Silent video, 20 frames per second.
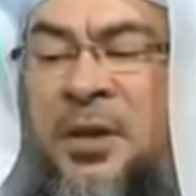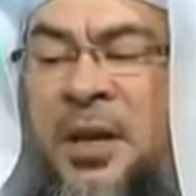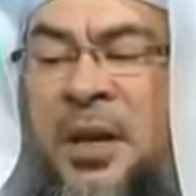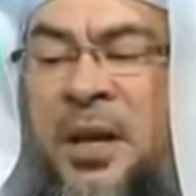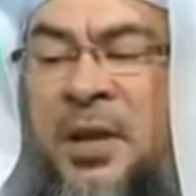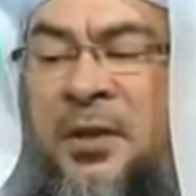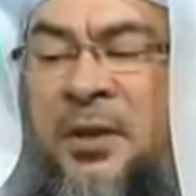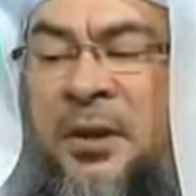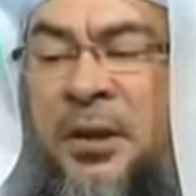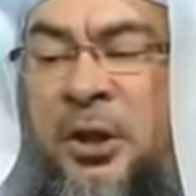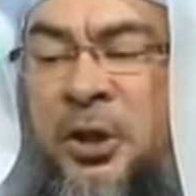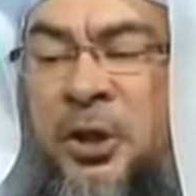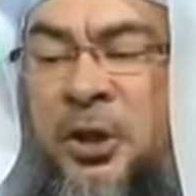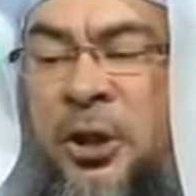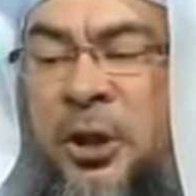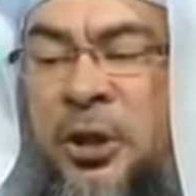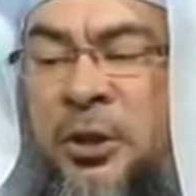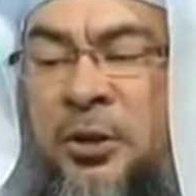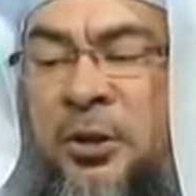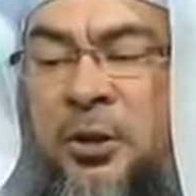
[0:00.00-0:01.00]
was neither
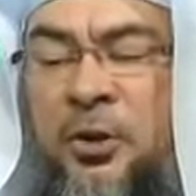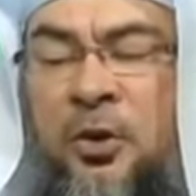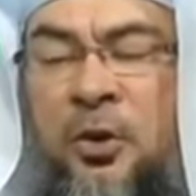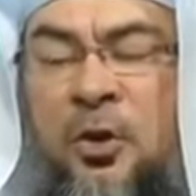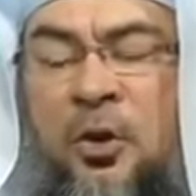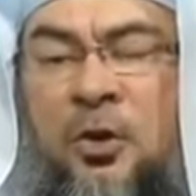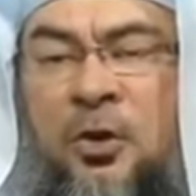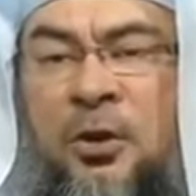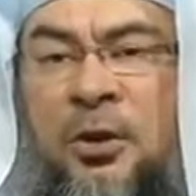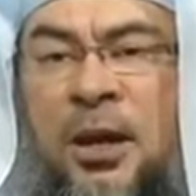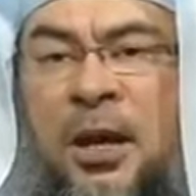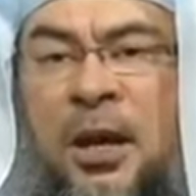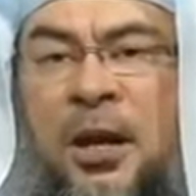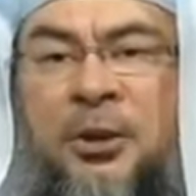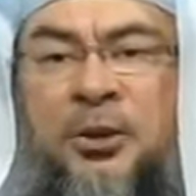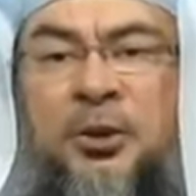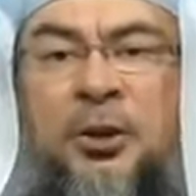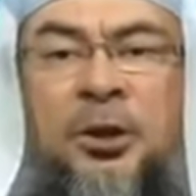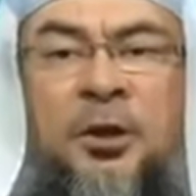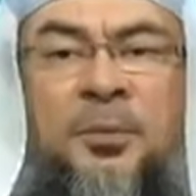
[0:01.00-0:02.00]
a shirt nor
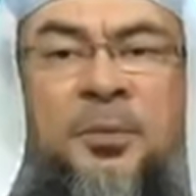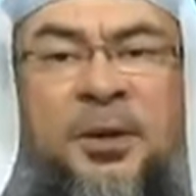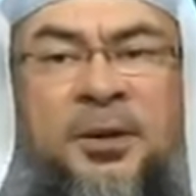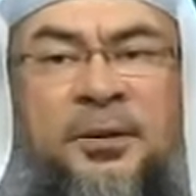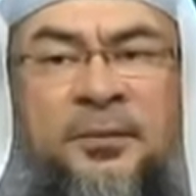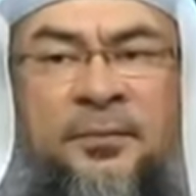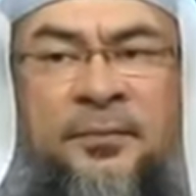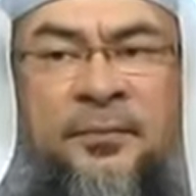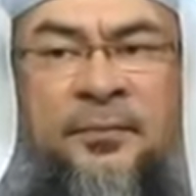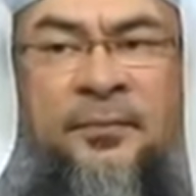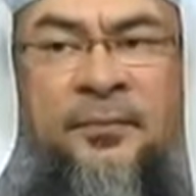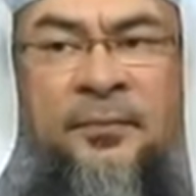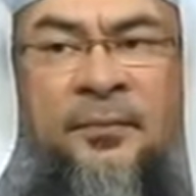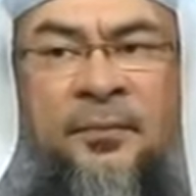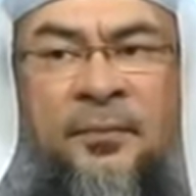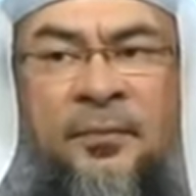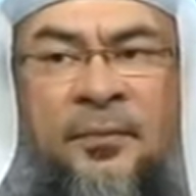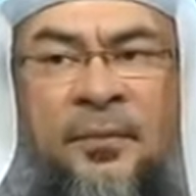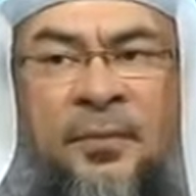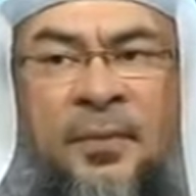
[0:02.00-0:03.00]
a turban.
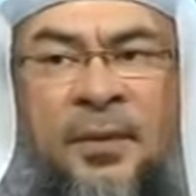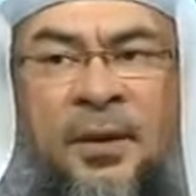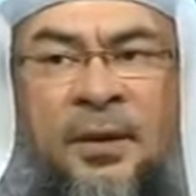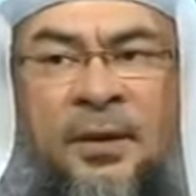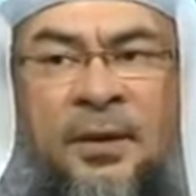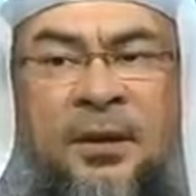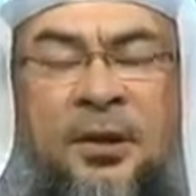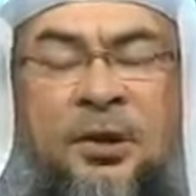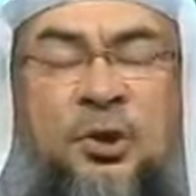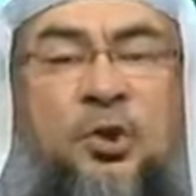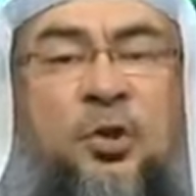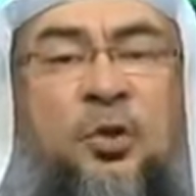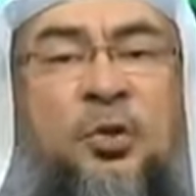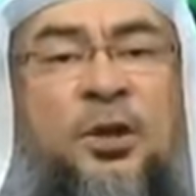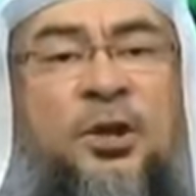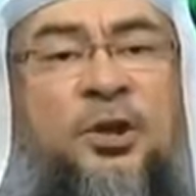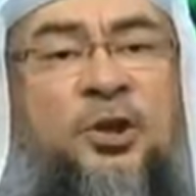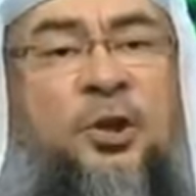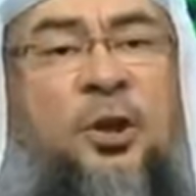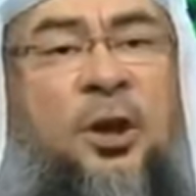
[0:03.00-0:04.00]

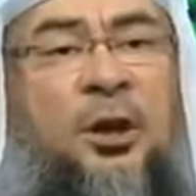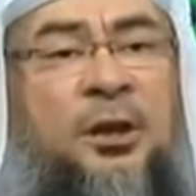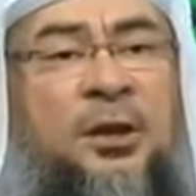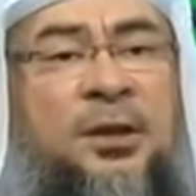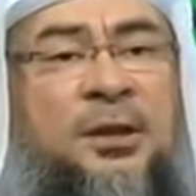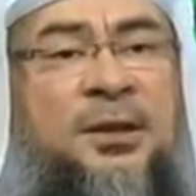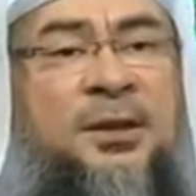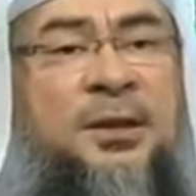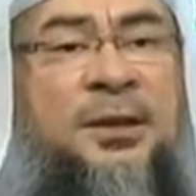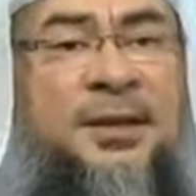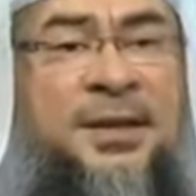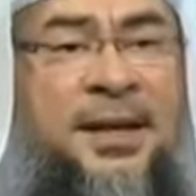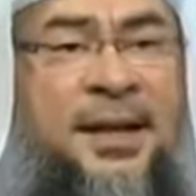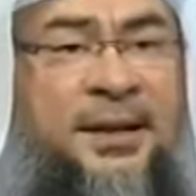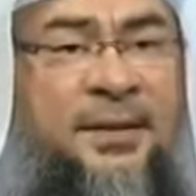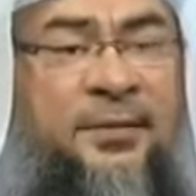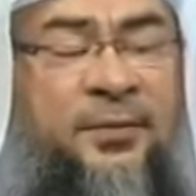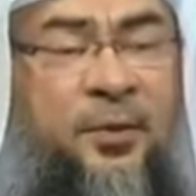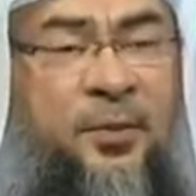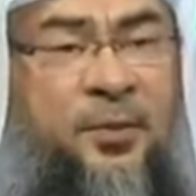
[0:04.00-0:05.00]
So the scholars
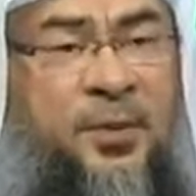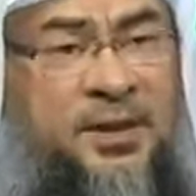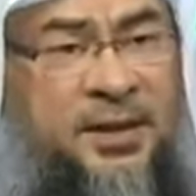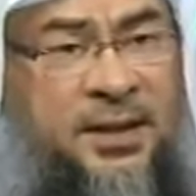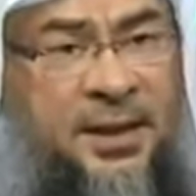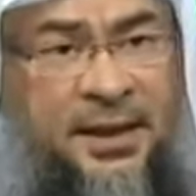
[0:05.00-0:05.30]
said